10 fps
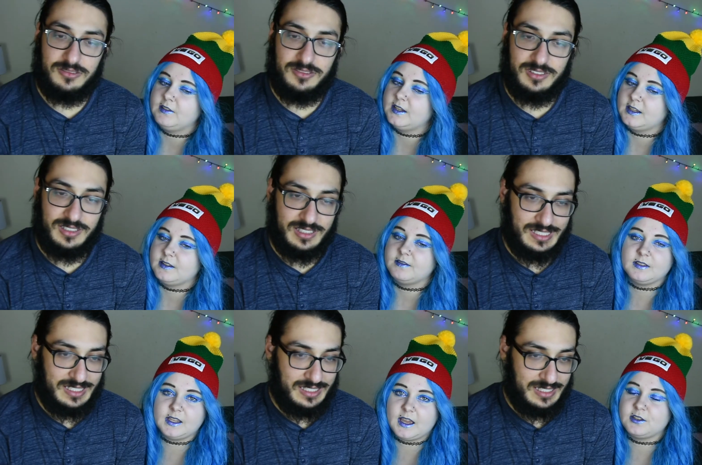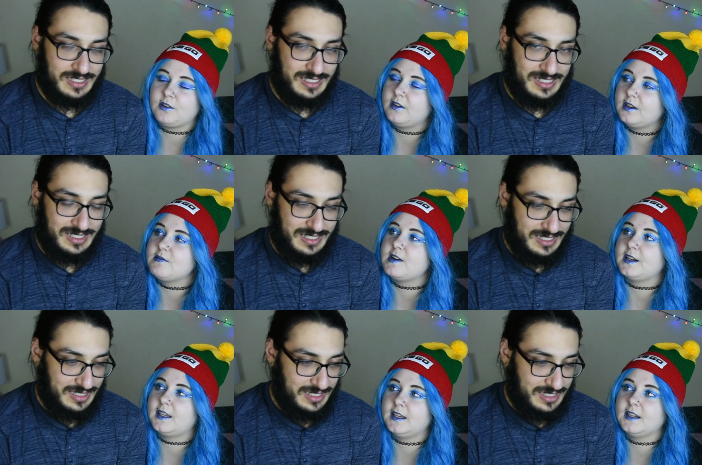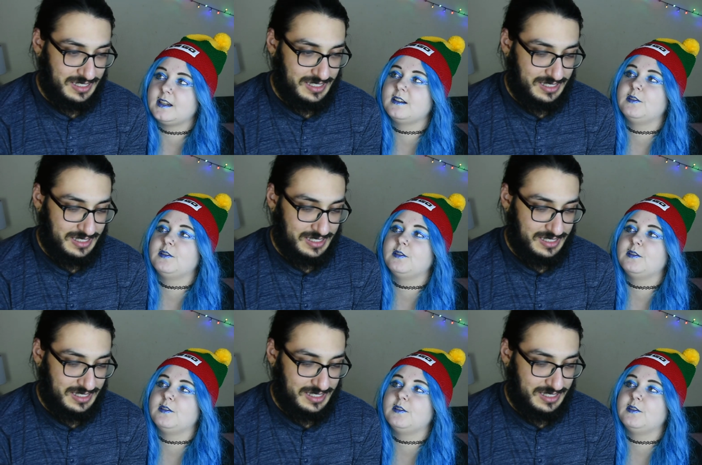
Speaker 1: We had only one king.